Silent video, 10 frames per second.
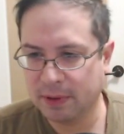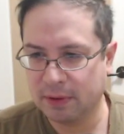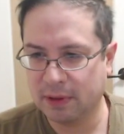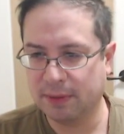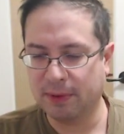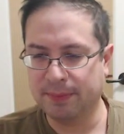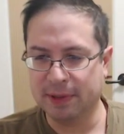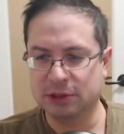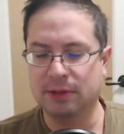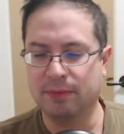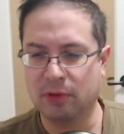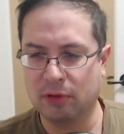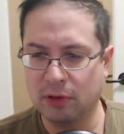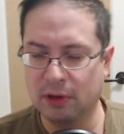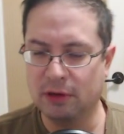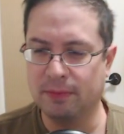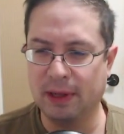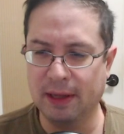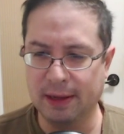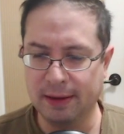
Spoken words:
get my bishops into play?